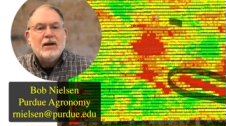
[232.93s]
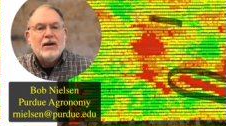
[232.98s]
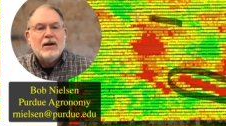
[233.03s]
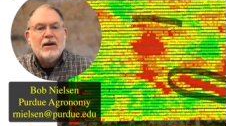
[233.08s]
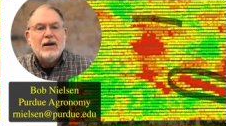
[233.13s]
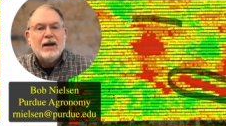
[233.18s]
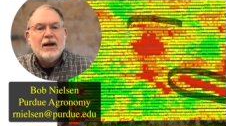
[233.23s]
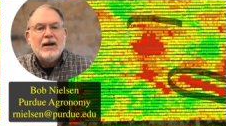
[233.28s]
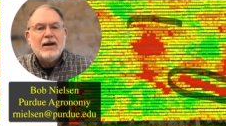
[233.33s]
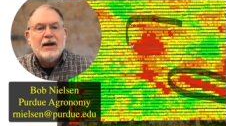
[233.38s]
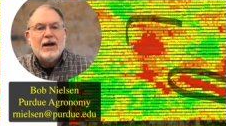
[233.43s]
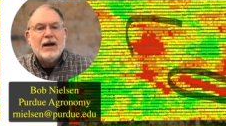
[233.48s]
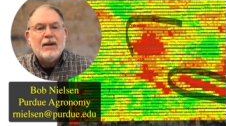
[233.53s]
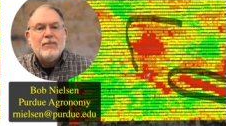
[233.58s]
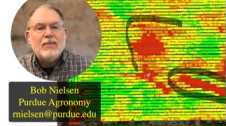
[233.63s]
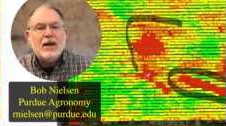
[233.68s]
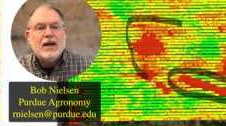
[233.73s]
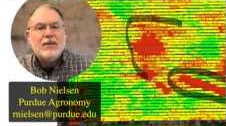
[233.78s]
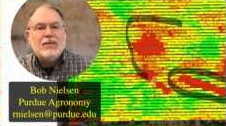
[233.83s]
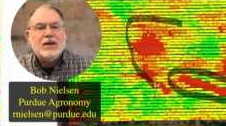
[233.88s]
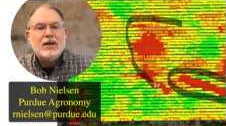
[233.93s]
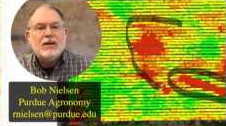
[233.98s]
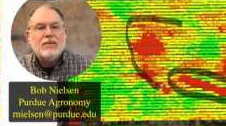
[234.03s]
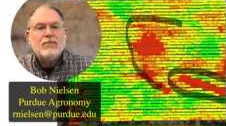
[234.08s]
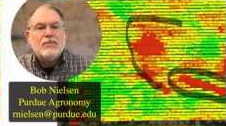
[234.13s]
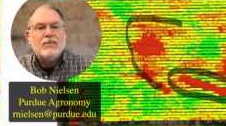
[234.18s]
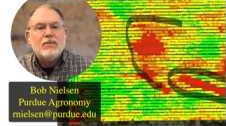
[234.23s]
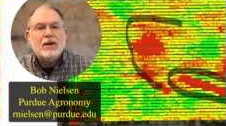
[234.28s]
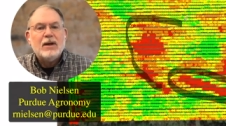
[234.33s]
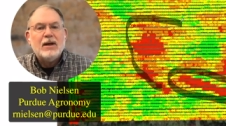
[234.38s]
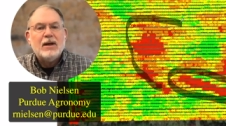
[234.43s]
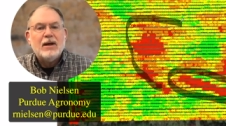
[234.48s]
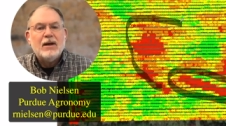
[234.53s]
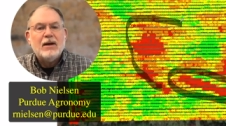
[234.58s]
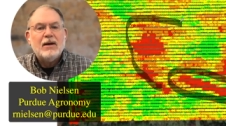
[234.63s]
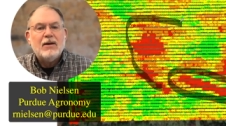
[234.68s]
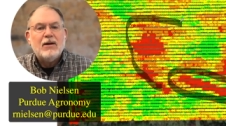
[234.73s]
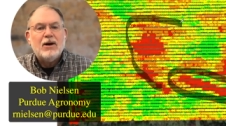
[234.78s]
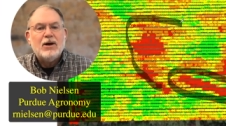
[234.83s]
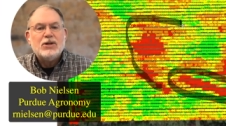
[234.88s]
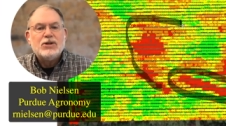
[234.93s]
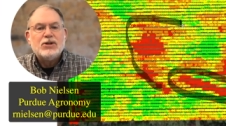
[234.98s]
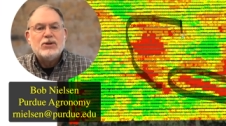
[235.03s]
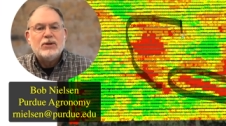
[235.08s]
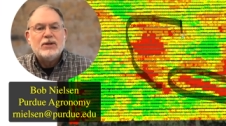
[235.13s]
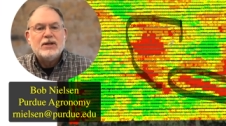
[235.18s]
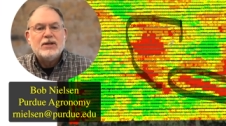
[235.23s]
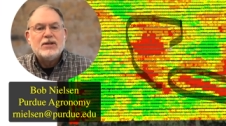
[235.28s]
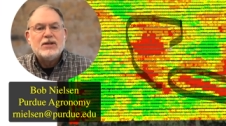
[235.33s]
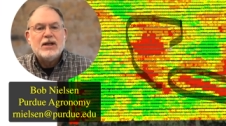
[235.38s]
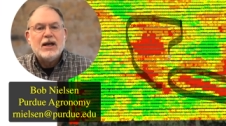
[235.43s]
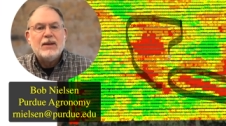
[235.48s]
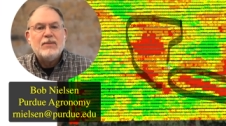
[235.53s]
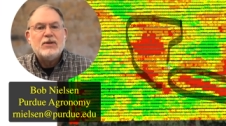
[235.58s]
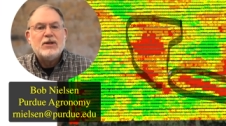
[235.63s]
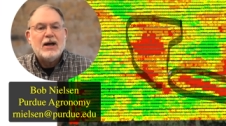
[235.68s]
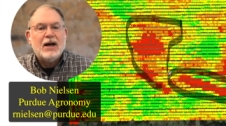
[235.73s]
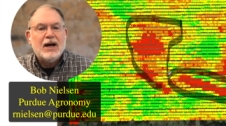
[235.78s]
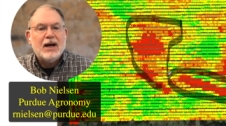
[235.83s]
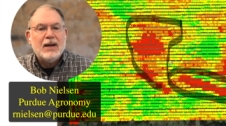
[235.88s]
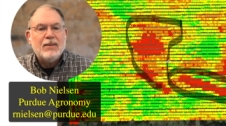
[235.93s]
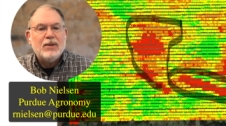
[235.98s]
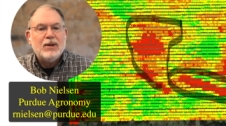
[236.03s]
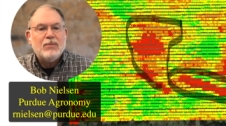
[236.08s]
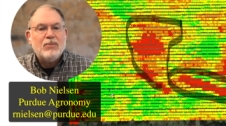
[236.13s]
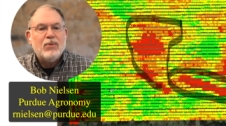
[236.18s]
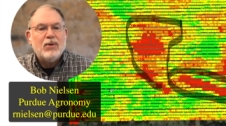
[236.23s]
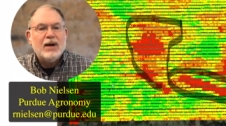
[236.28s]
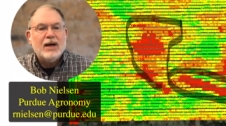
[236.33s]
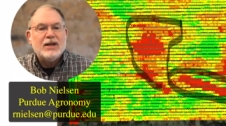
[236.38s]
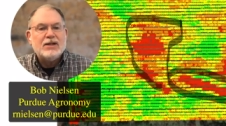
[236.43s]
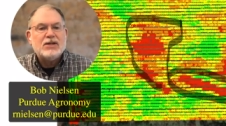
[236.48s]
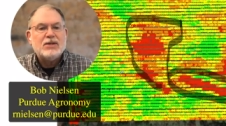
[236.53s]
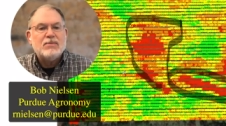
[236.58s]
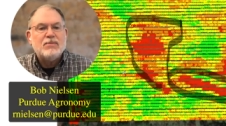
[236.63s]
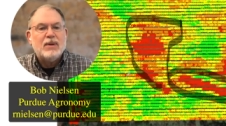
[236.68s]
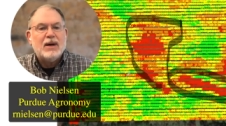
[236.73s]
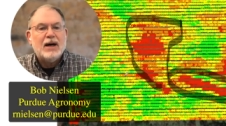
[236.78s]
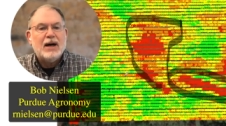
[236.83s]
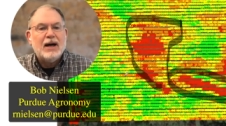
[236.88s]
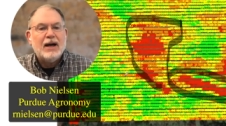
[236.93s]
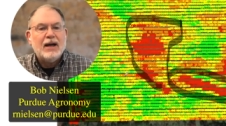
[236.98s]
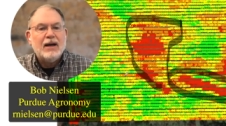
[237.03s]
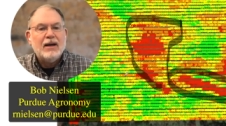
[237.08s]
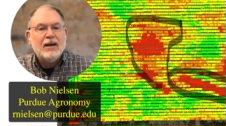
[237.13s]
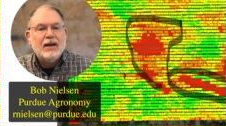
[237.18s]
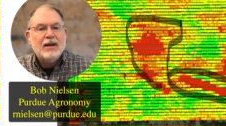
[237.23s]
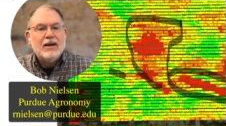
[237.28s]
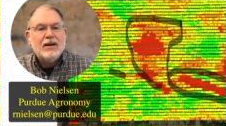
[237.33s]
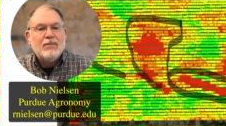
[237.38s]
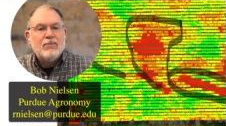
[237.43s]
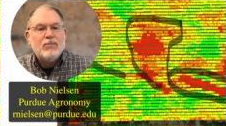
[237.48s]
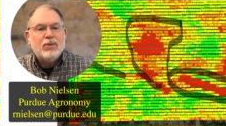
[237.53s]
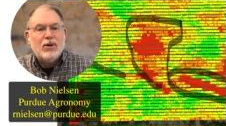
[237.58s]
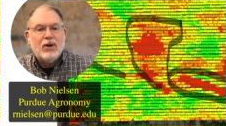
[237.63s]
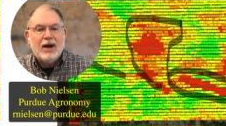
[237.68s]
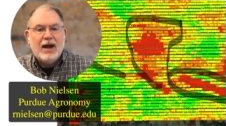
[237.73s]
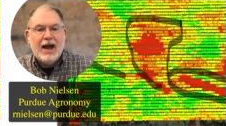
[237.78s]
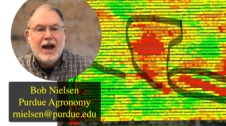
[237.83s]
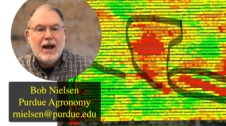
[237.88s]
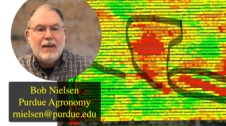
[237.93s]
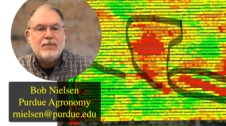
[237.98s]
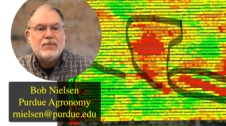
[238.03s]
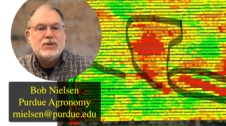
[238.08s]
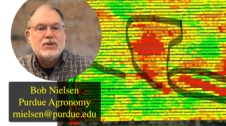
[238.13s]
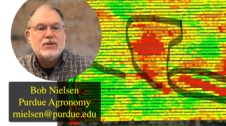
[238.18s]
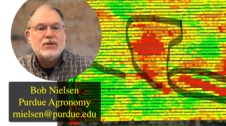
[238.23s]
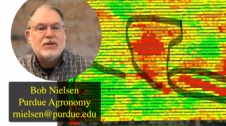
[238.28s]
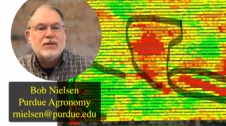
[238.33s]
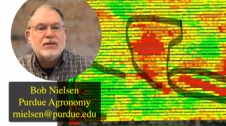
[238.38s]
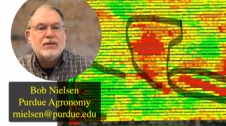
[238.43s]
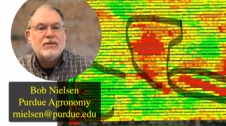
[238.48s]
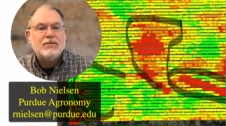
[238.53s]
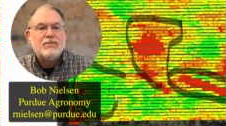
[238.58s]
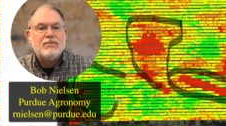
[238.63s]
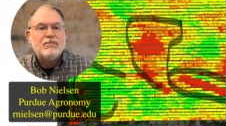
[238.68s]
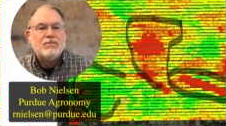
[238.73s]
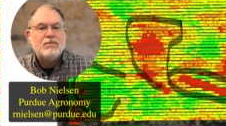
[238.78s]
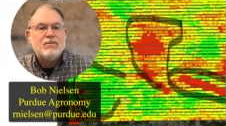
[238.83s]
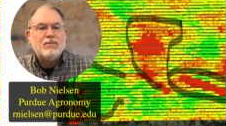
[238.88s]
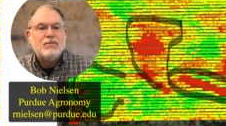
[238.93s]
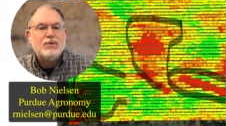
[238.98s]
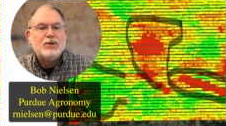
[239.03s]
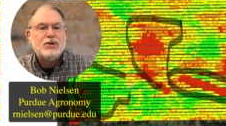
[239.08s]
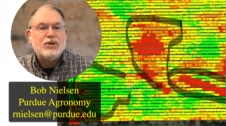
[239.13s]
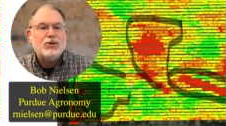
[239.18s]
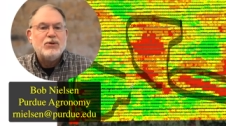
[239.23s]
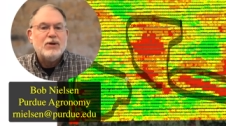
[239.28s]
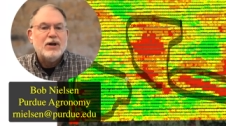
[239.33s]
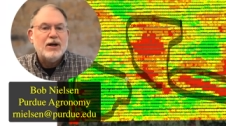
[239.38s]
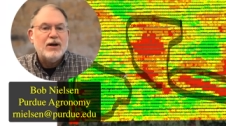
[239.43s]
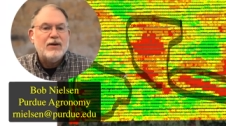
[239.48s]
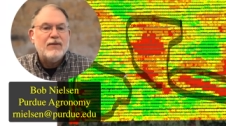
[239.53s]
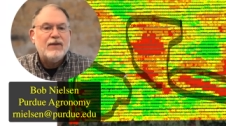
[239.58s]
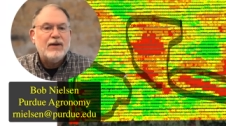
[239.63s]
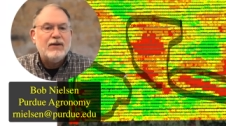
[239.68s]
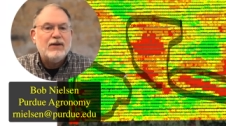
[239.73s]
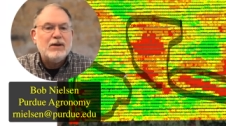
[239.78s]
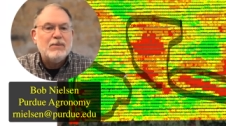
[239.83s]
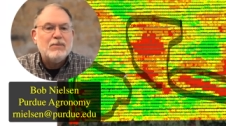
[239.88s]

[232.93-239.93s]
All right, I maybe am um, uh, also at the same time impressed by perhaps the 250